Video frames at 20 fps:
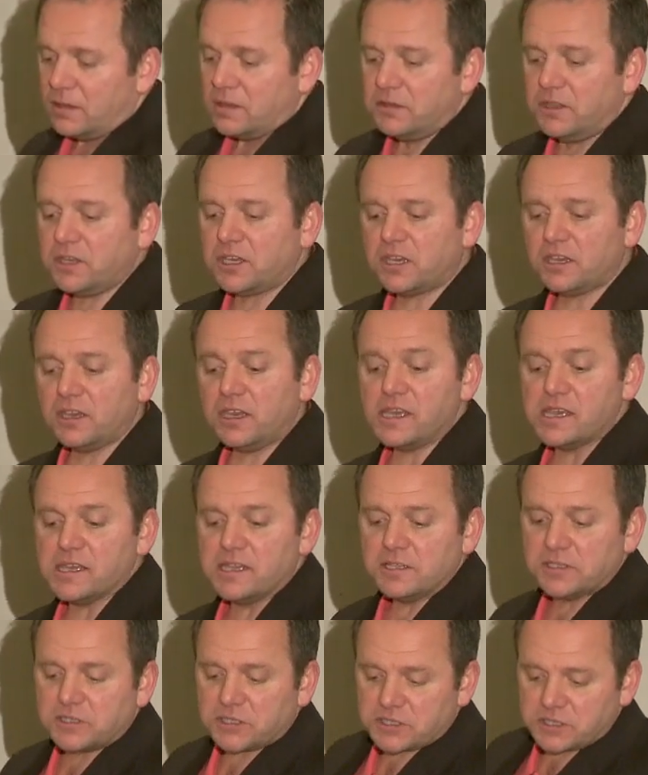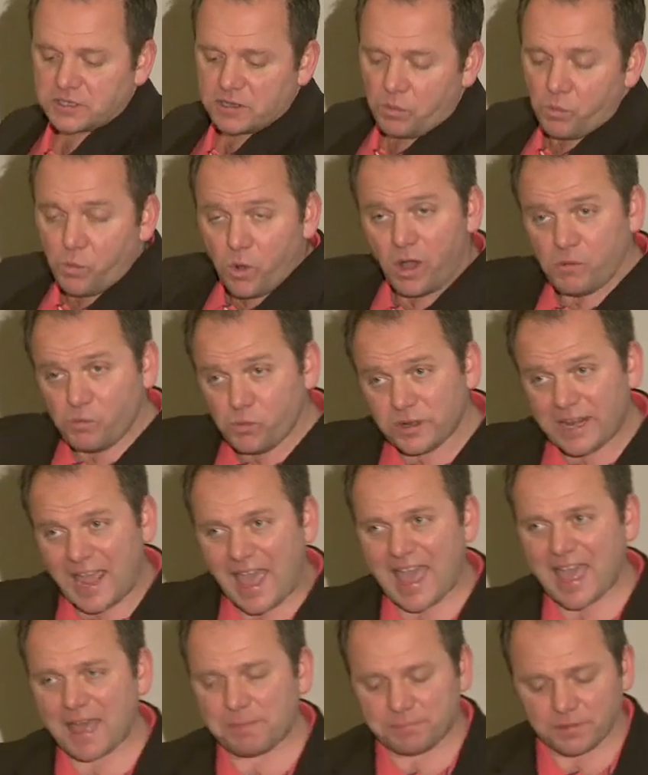The key is what would
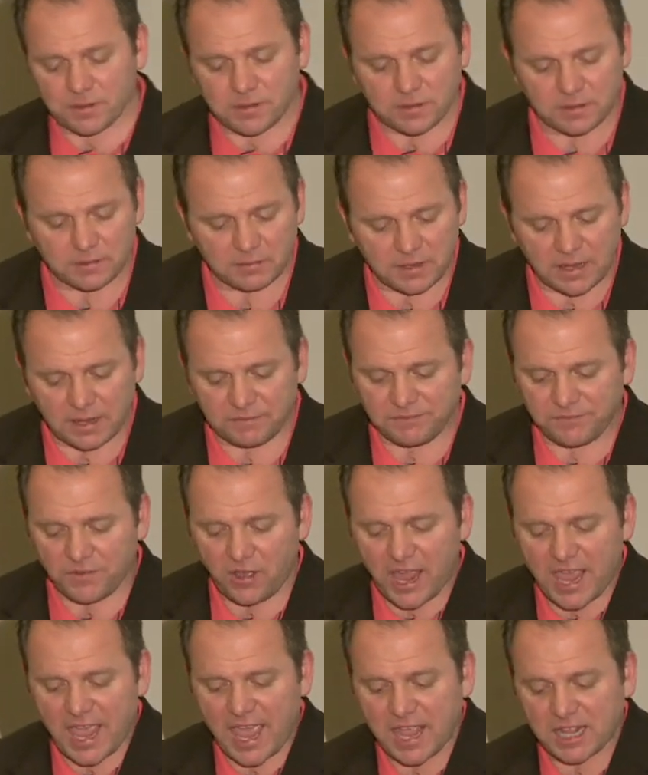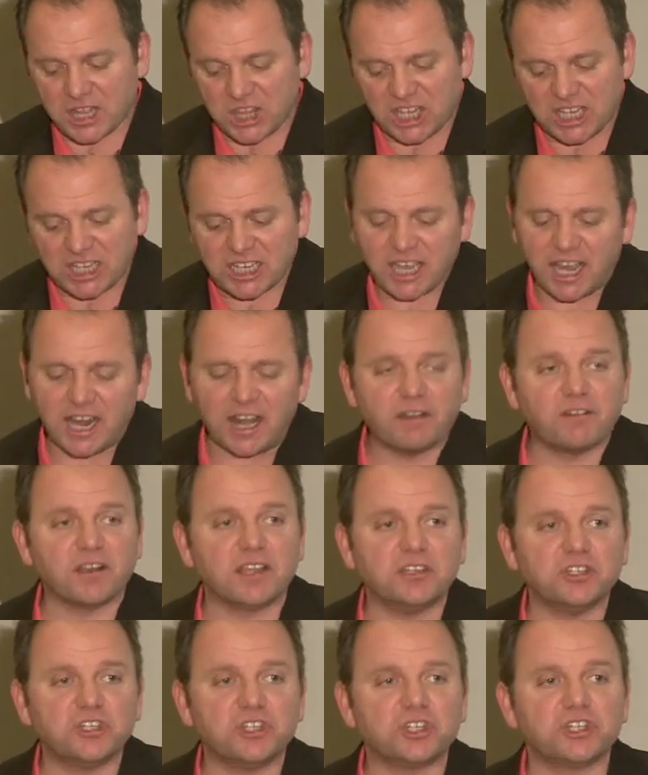happen if I had the
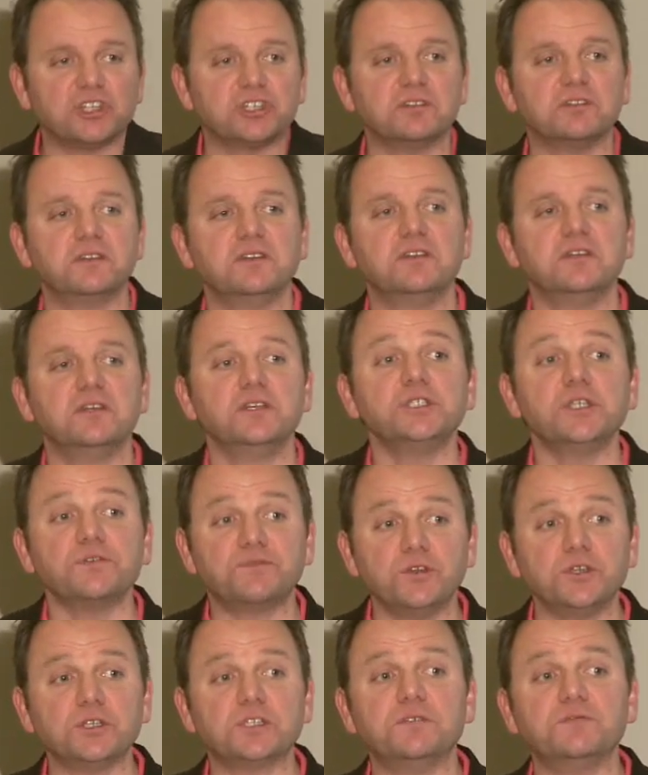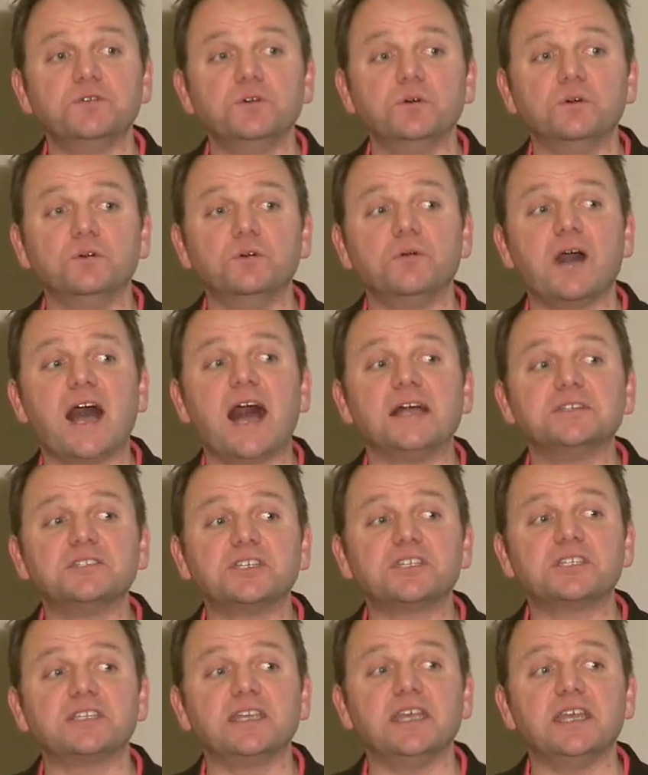courage to, first of all,
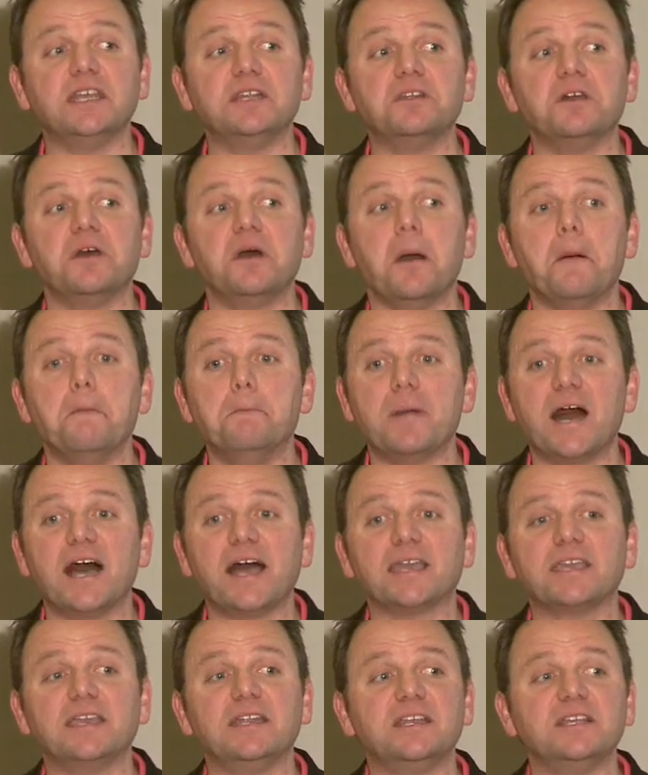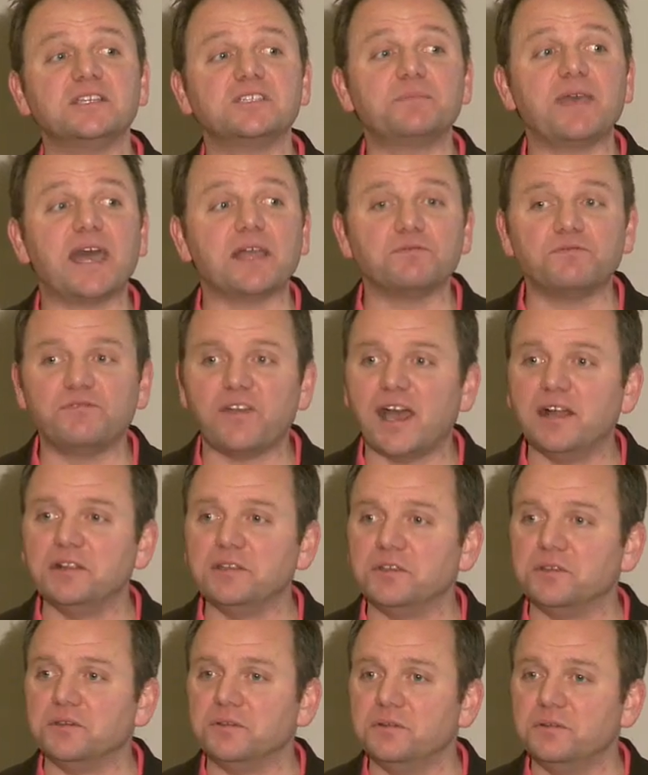understand marketing is about
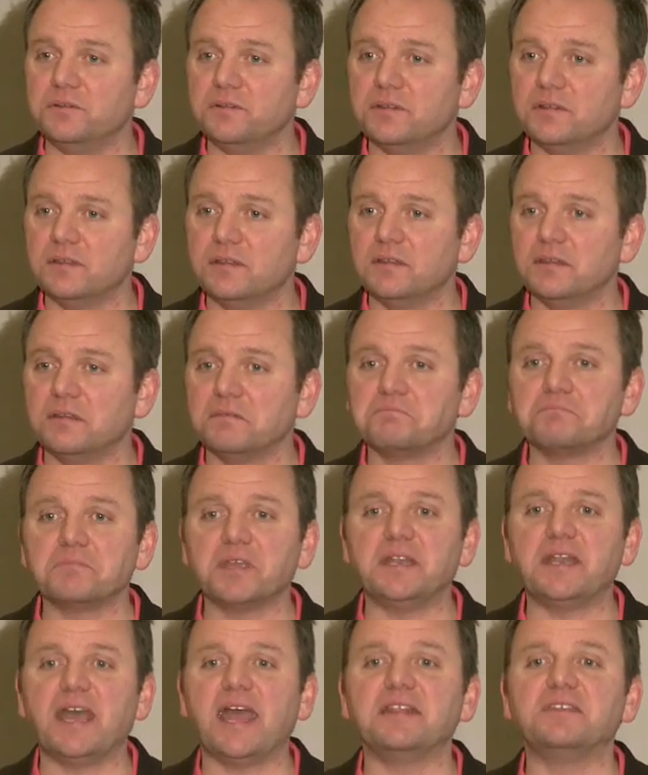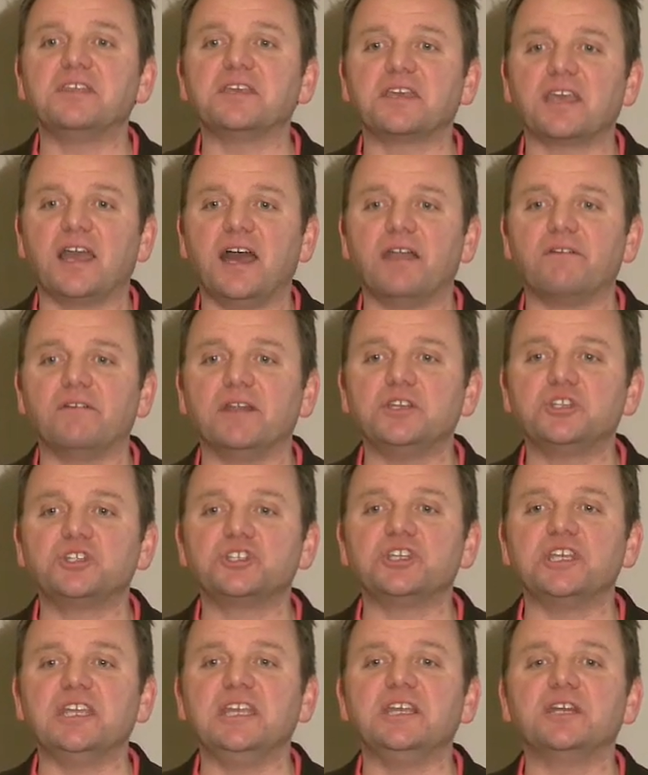value and had the courage
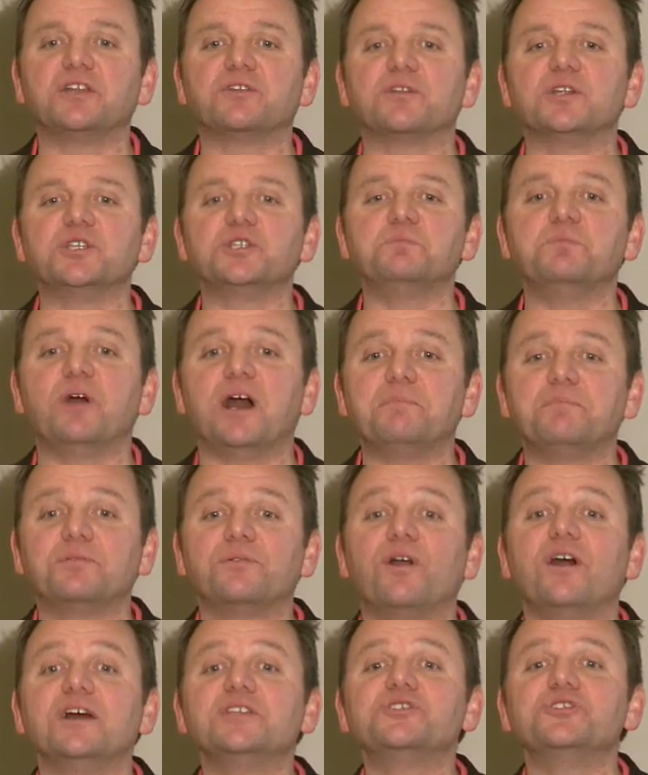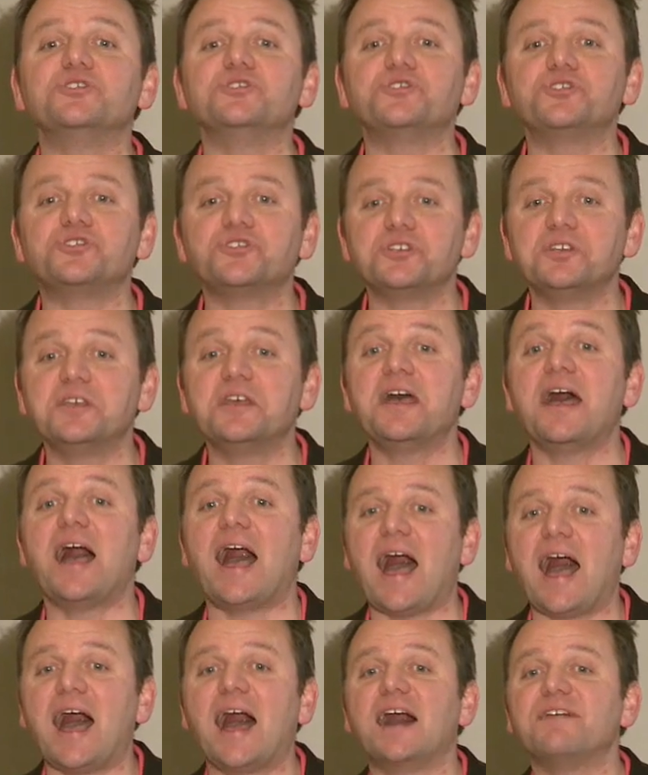to increase my prices
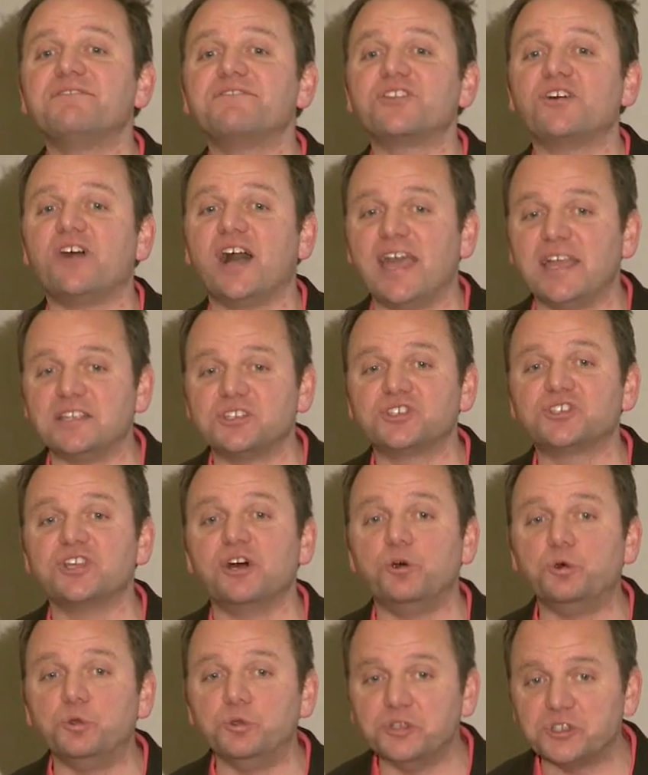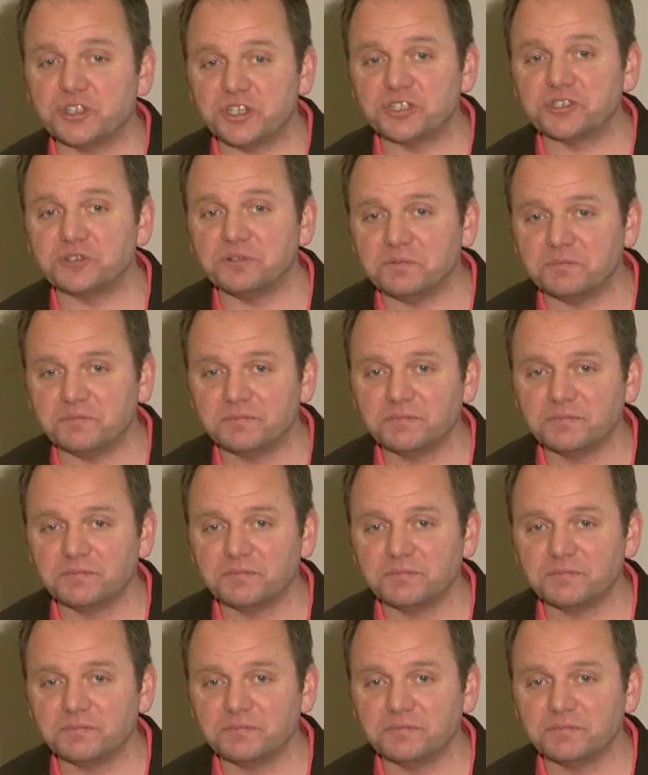after I had sold the sizzle.